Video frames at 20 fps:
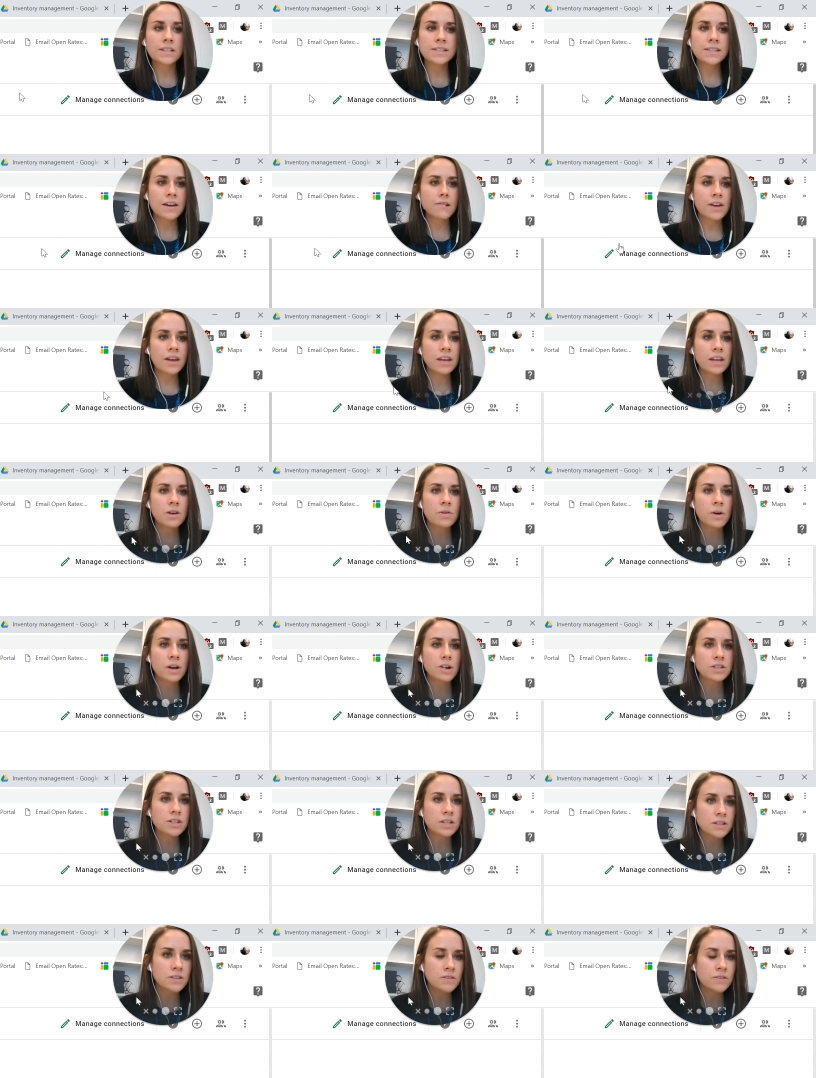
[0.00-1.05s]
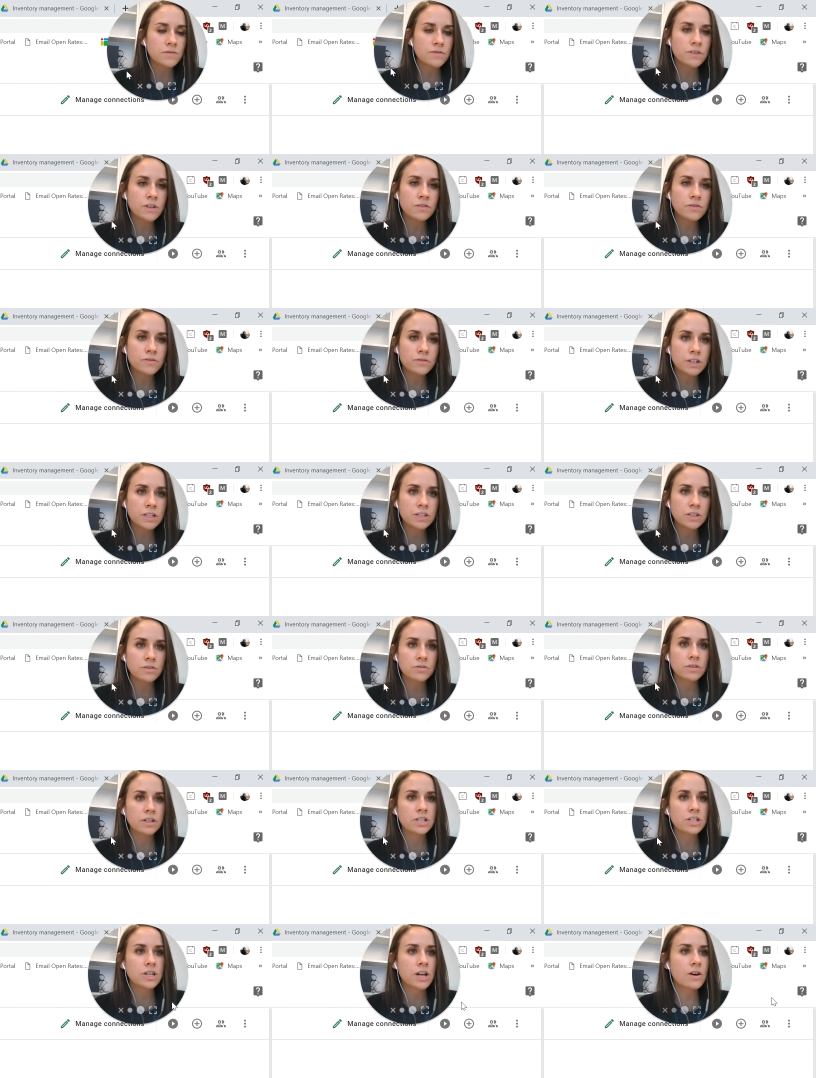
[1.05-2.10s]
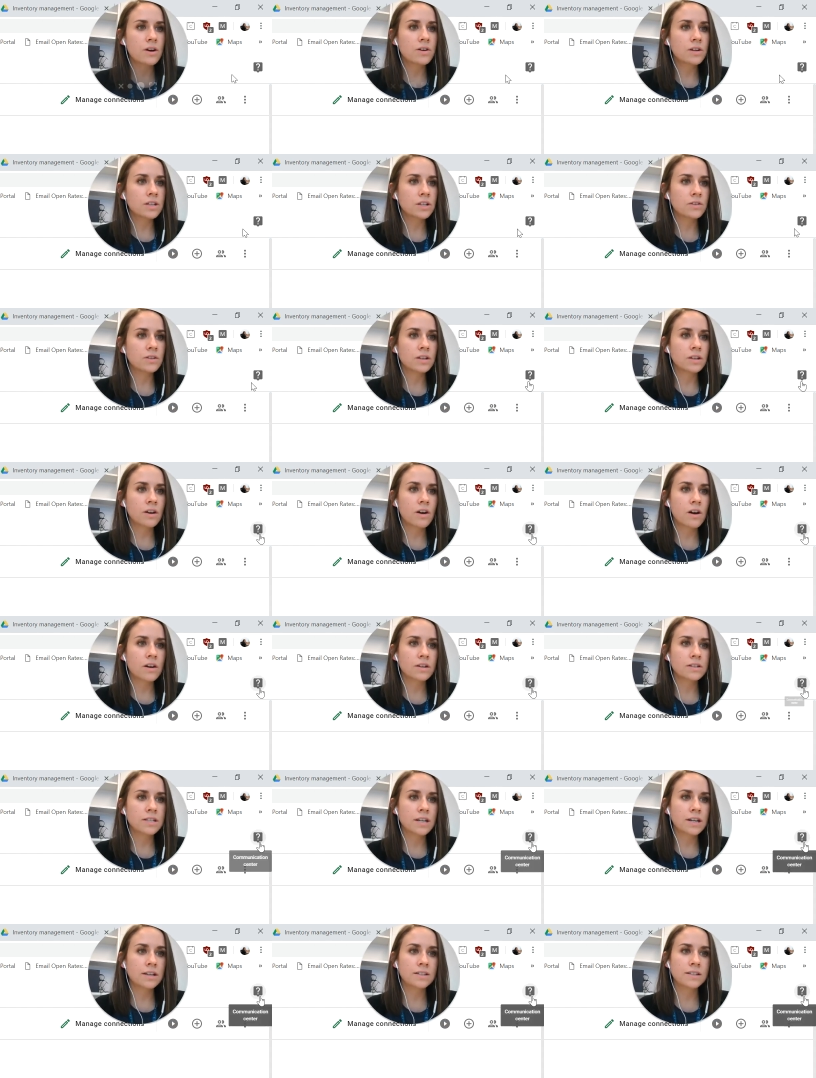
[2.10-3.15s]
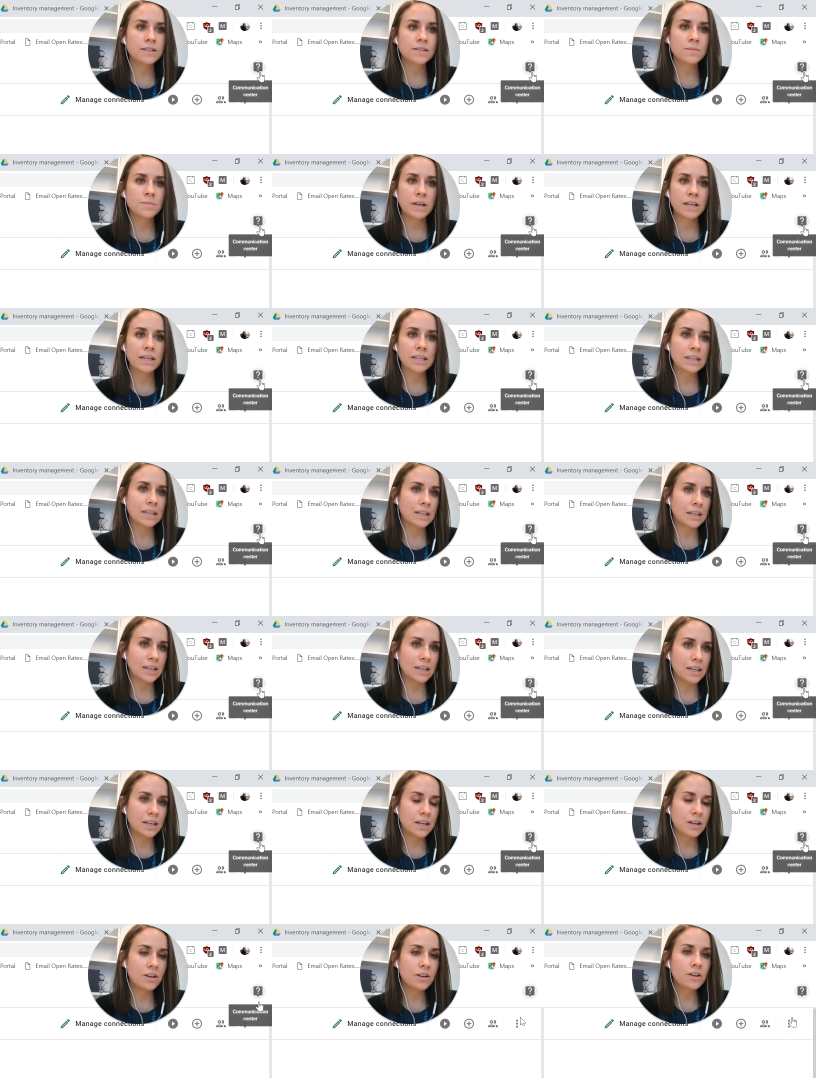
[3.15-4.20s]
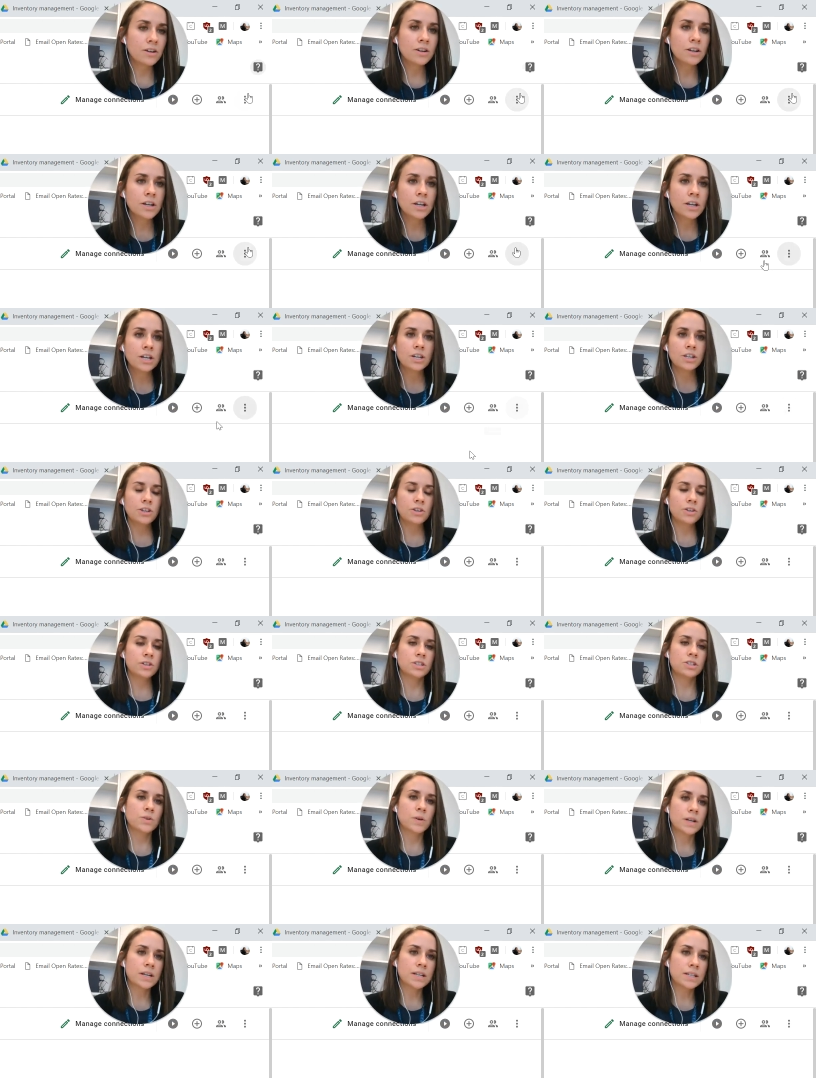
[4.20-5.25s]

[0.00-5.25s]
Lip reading: have any questions, feel free to reach out. You can contact us by clicking here. You can join